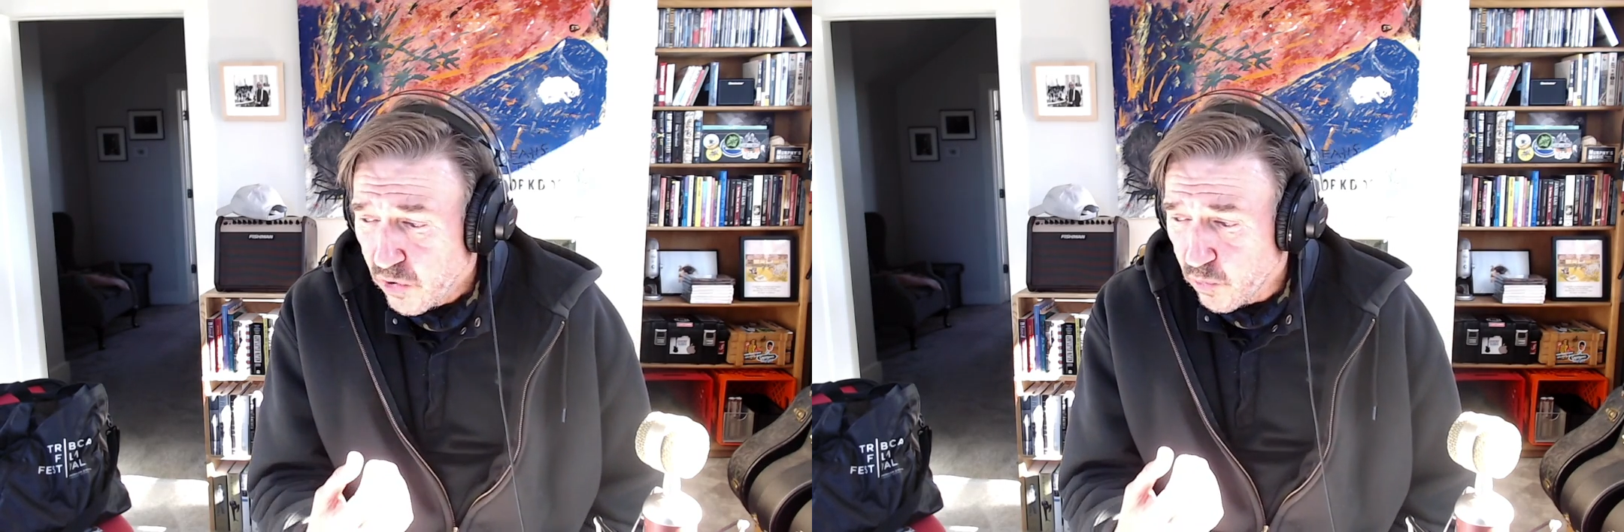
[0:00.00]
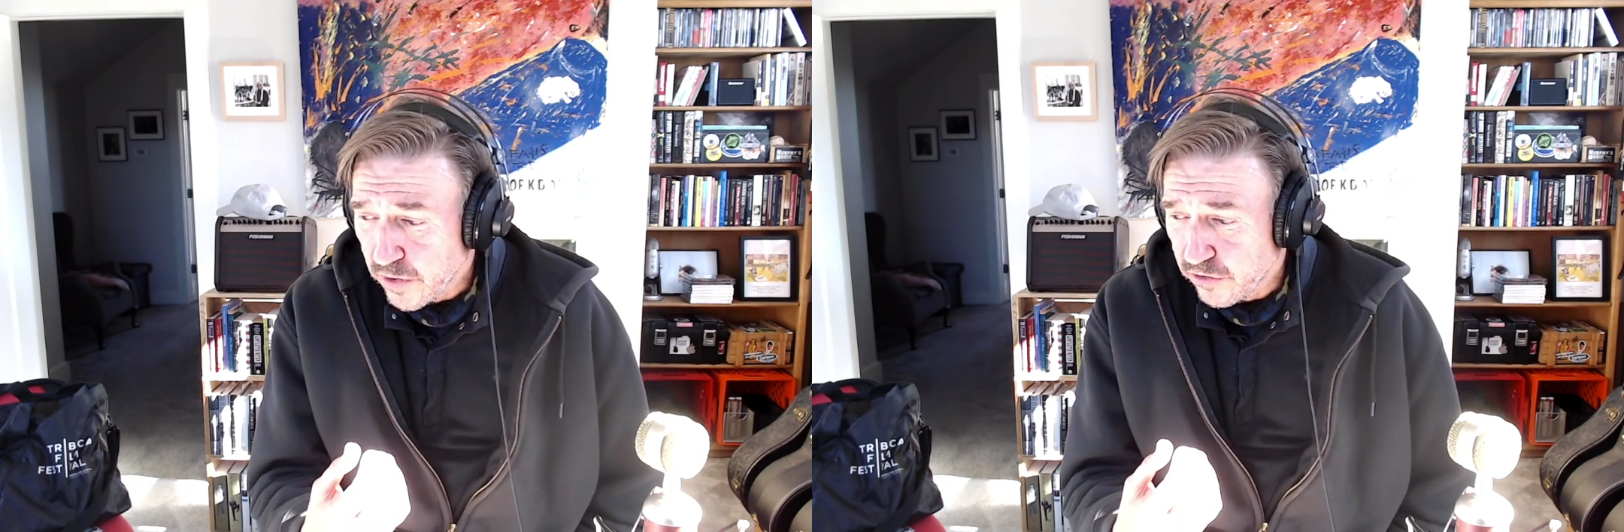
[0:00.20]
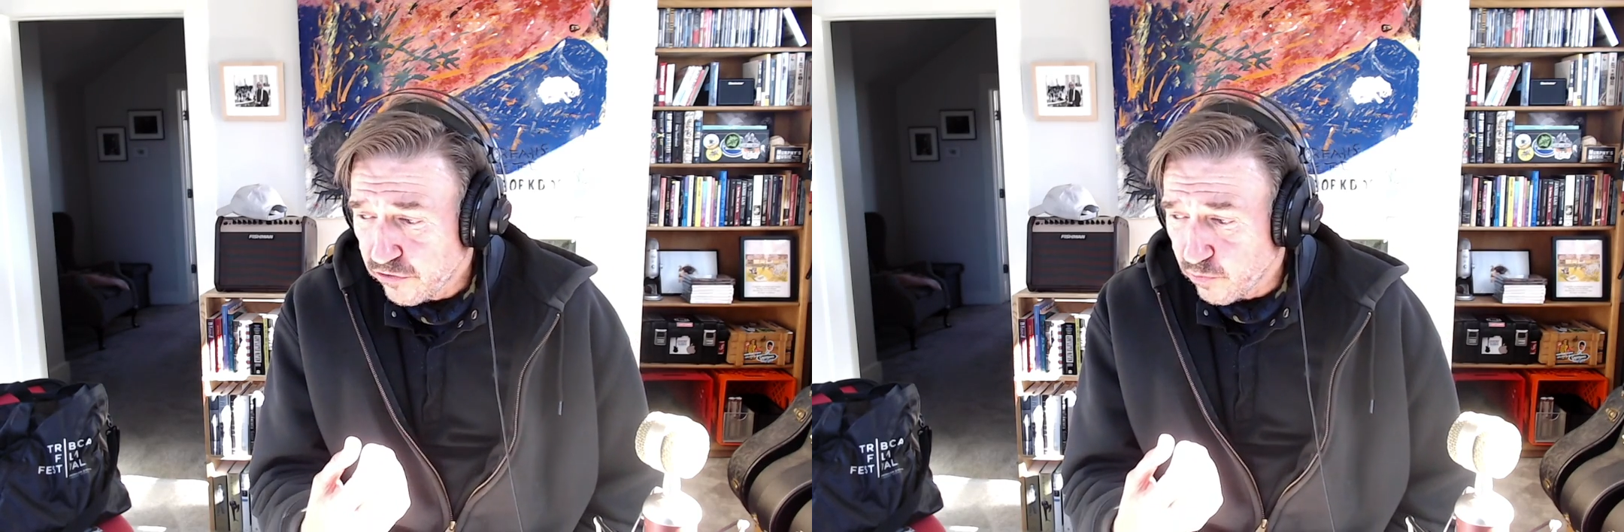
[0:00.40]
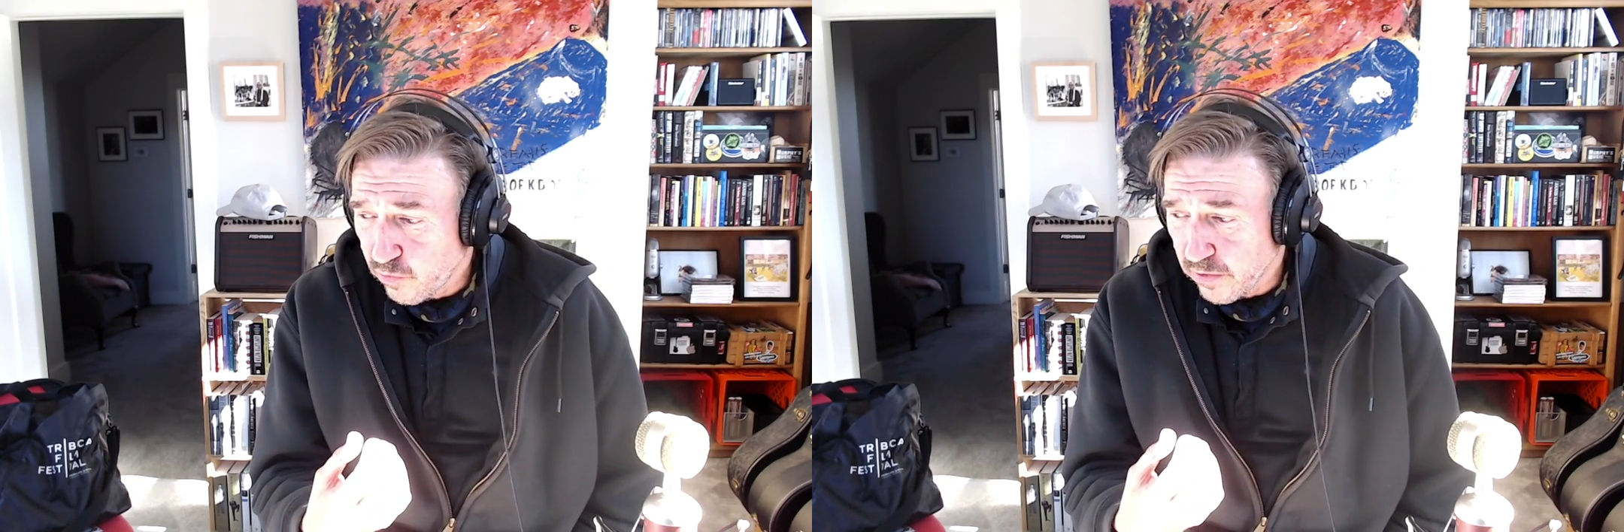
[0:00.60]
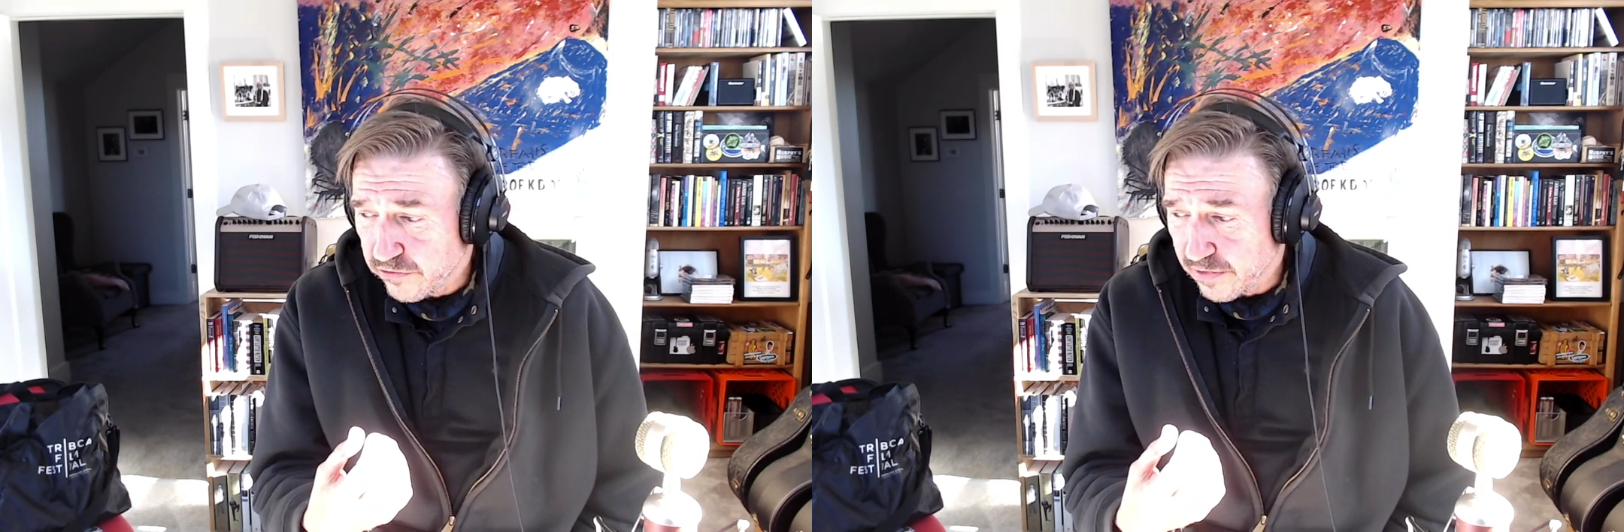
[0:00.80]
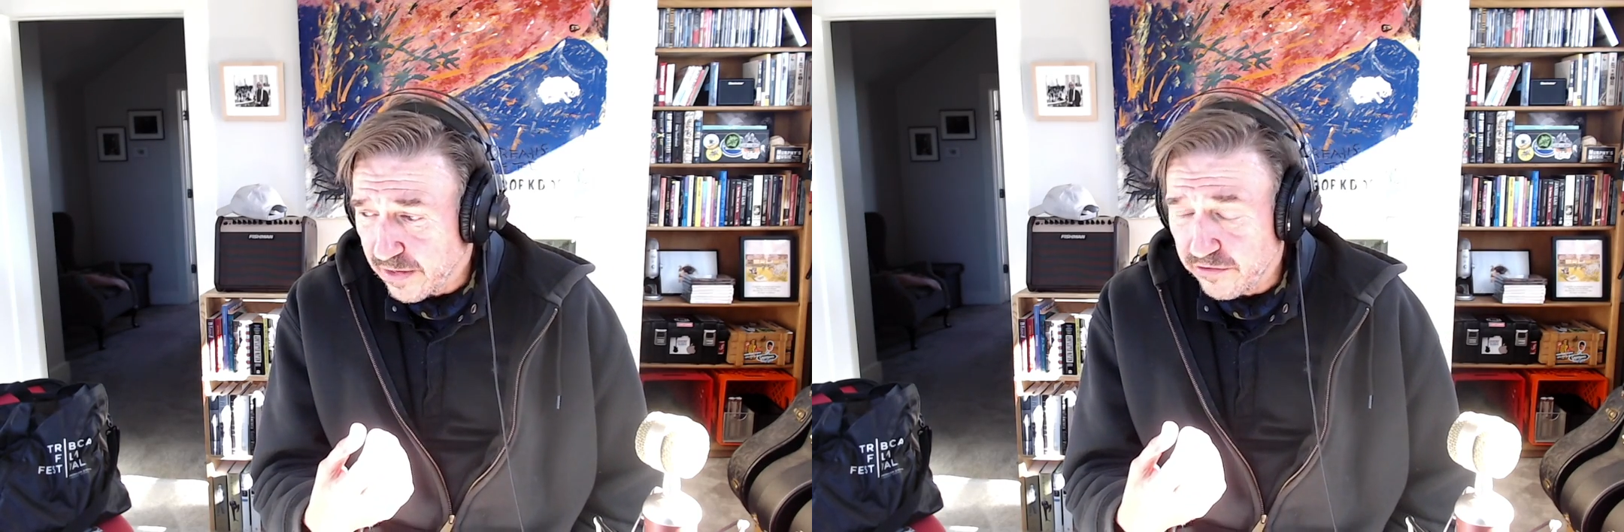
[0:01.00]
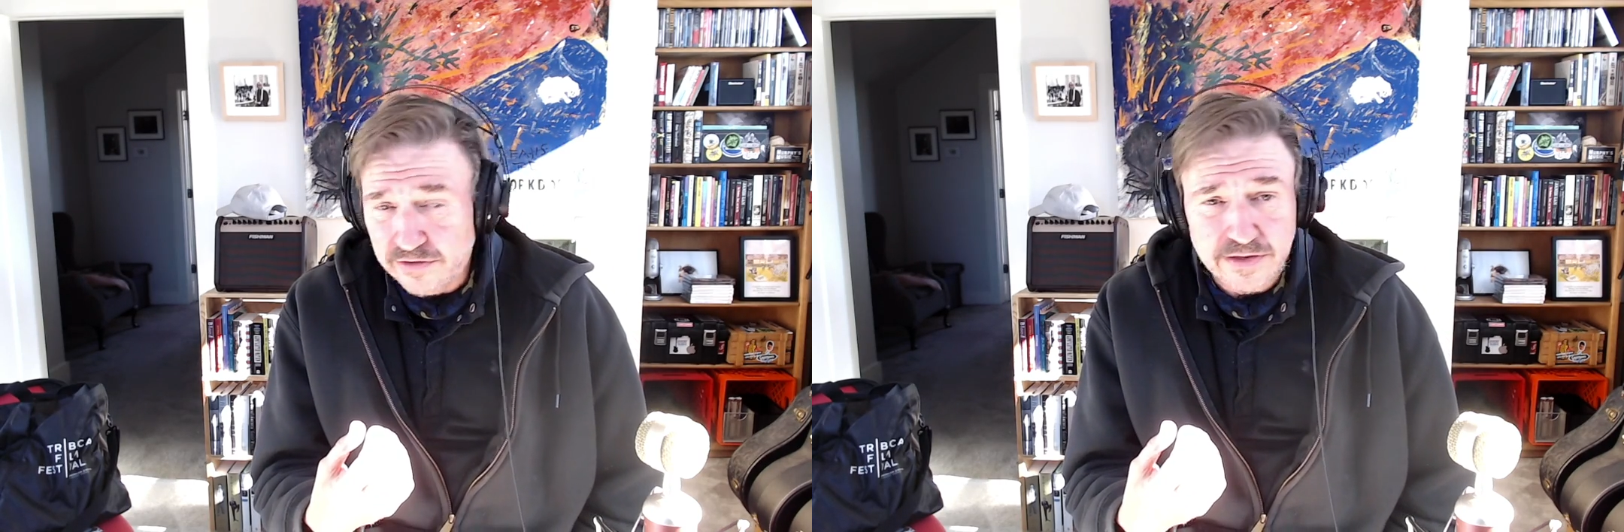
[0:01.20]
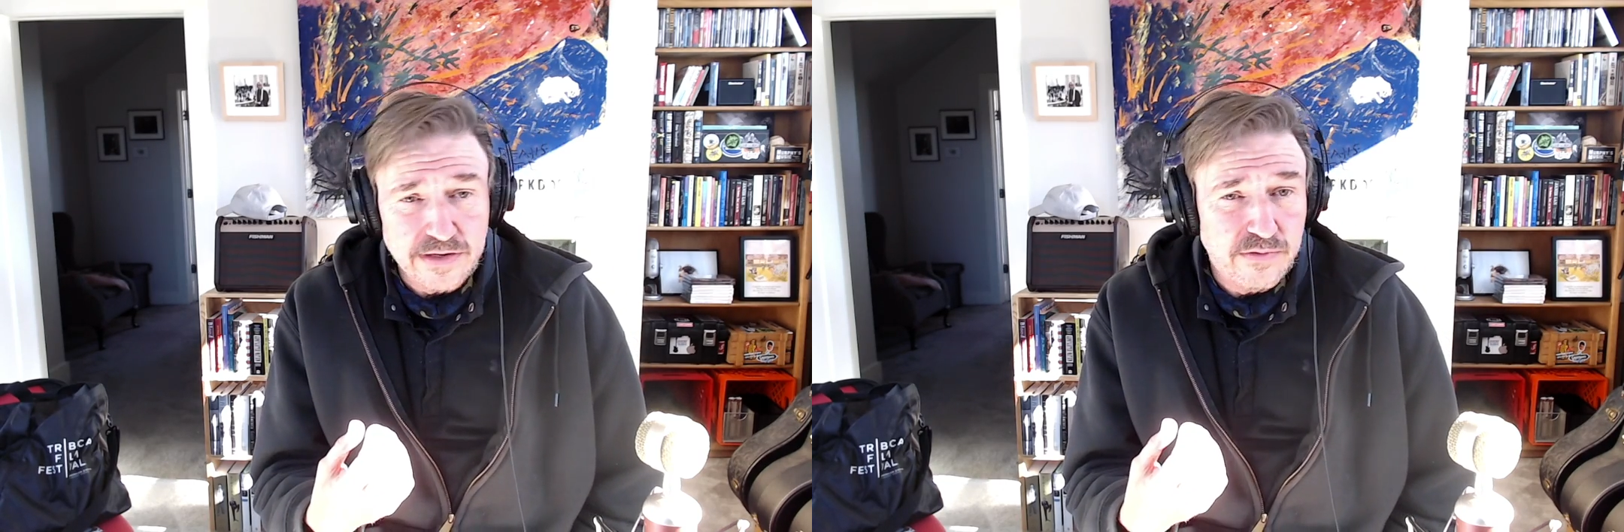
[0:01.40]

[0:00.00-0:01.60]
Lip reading: which was allegedly